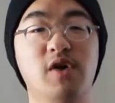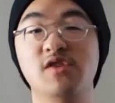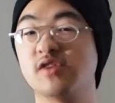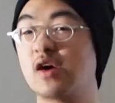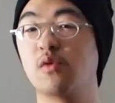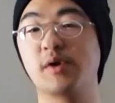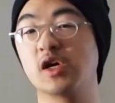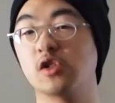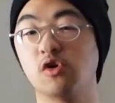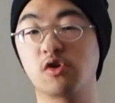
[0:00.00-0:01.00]
Rather, that will be a
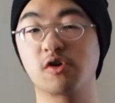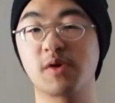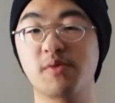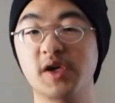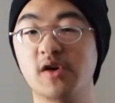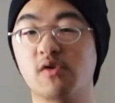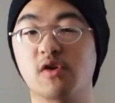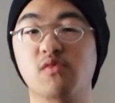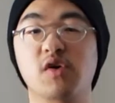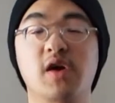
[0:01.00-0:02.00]
local company
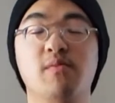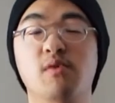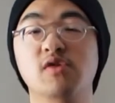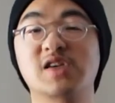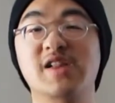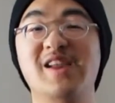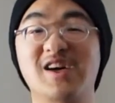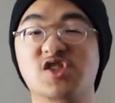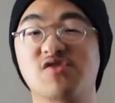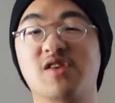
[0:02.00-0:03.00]
or a
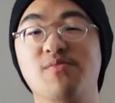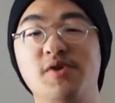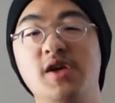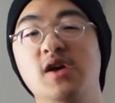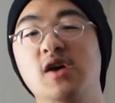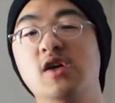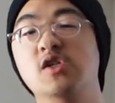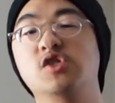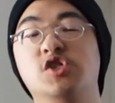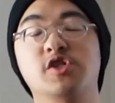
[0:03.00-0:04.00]
multinational company
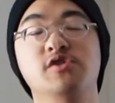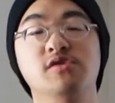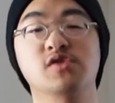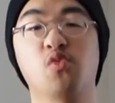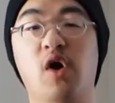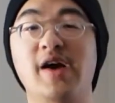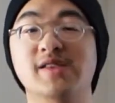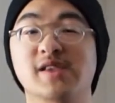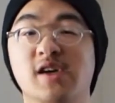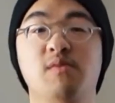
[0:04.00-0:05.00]
choose
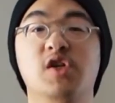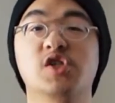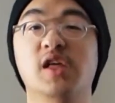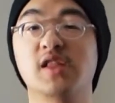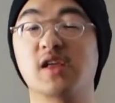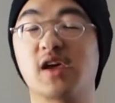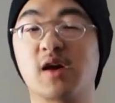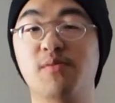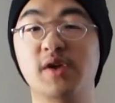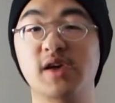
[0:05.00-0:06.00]
wisely. Make sure that a
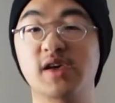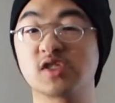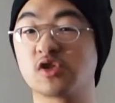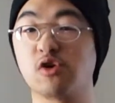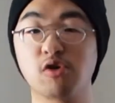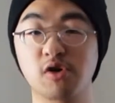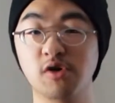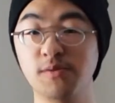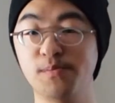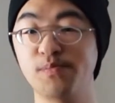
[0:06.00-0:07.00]
company is
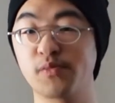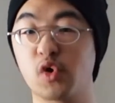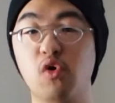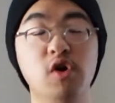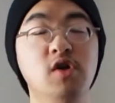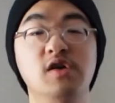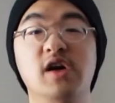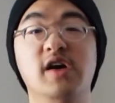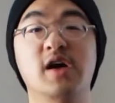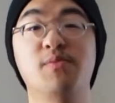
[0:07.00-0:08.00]
local or
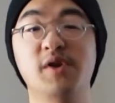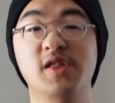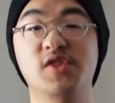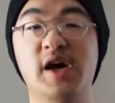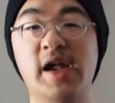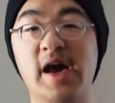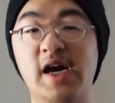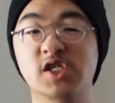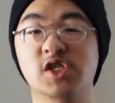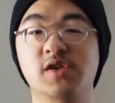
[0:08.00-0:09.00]
a company that
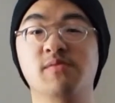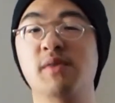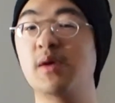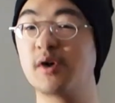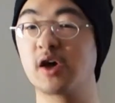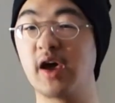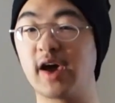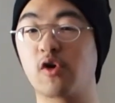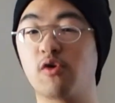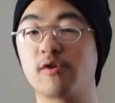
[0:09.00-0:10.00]
actually may be
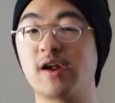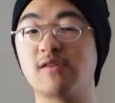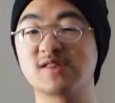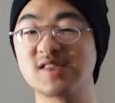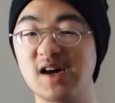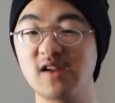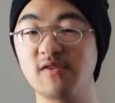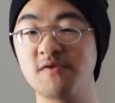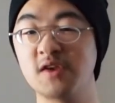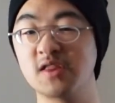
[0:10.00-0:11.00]
headquartered outside
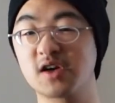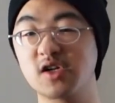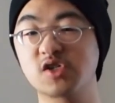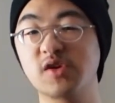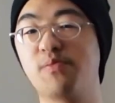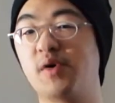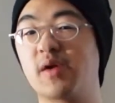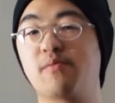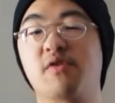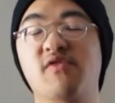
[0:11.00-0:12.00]
of the country
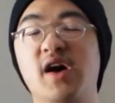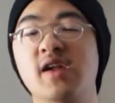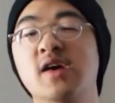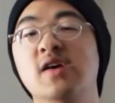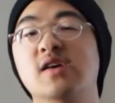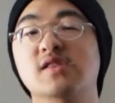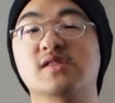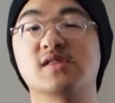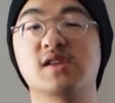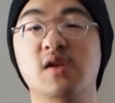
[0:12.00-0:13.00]
but provide
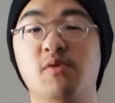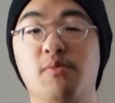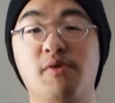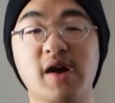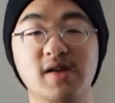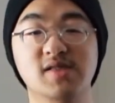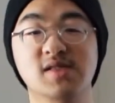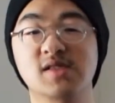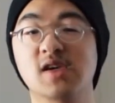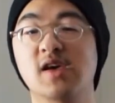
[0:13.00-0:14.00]
sustainable
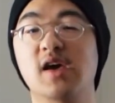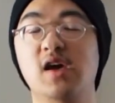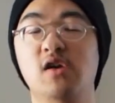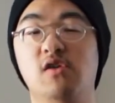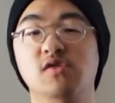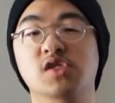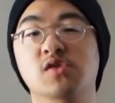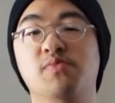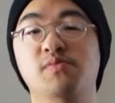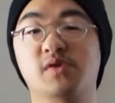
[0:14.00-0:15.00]
practices and
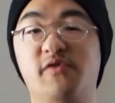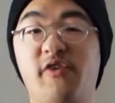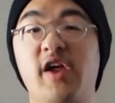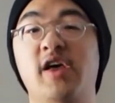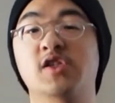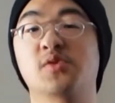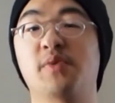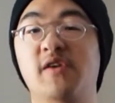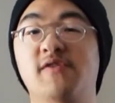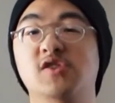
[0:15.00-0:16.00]
also financial
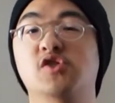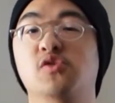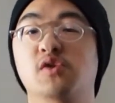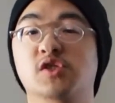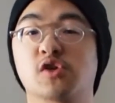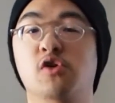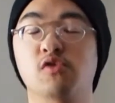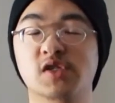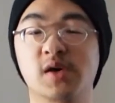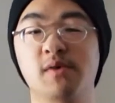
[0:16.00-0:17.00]
benefits towards the
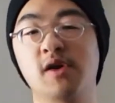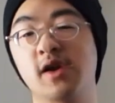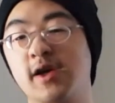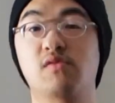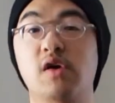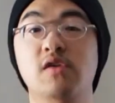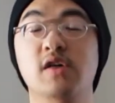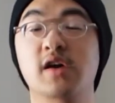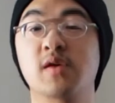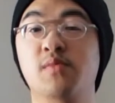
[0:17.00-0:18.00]
host community. Rather,
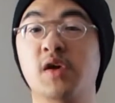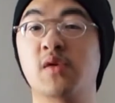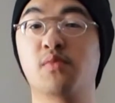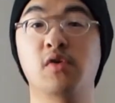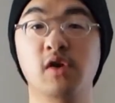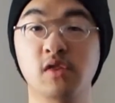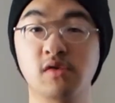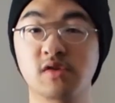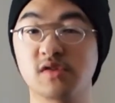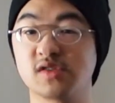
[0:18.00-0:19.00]
that can be employing
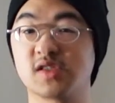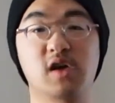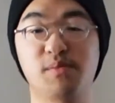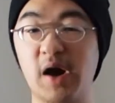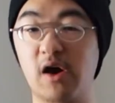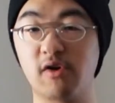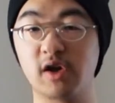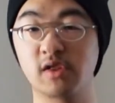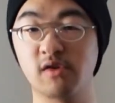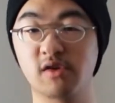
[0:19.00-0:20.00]
locals,
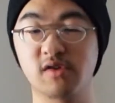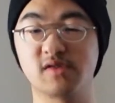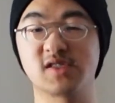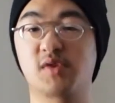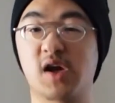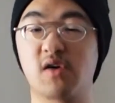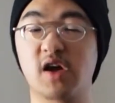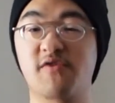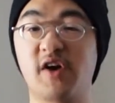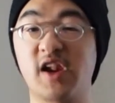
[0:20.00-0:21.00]
empowering locals,
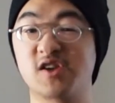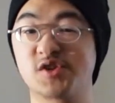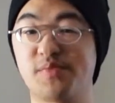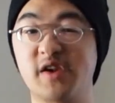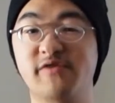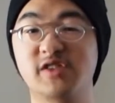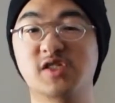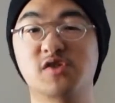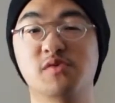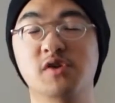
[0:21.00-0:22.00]
direct financial benefits
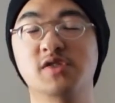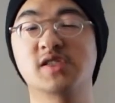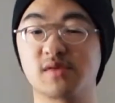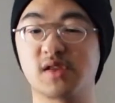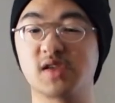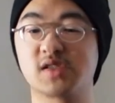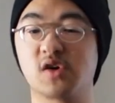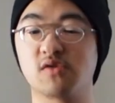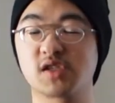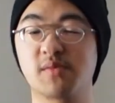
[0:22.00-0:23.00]
towards these
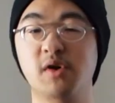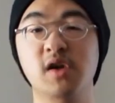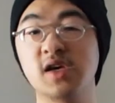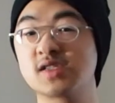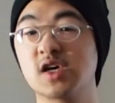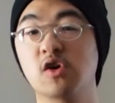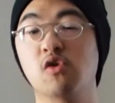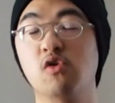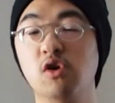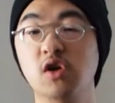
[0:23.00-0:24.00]
host communities,
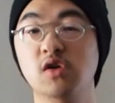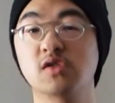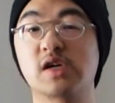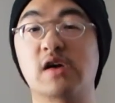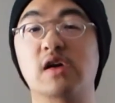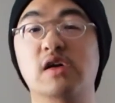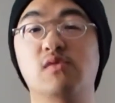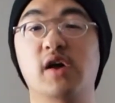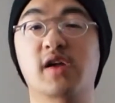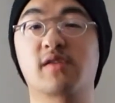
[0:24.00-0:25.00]
or
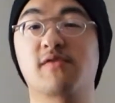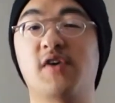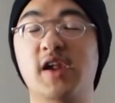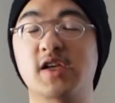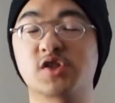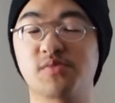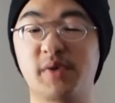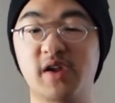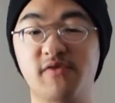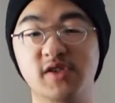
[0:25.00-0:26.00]
direct financial
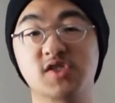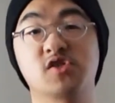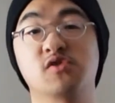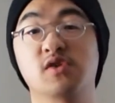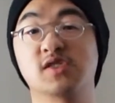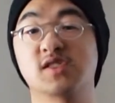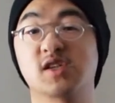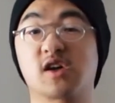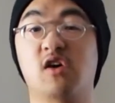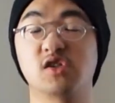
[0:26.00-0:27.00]
benefits towards
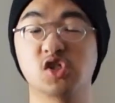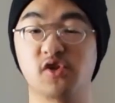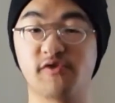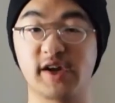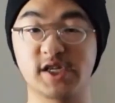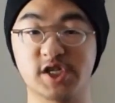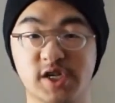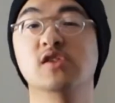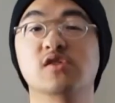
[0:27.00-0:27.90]
the conservation.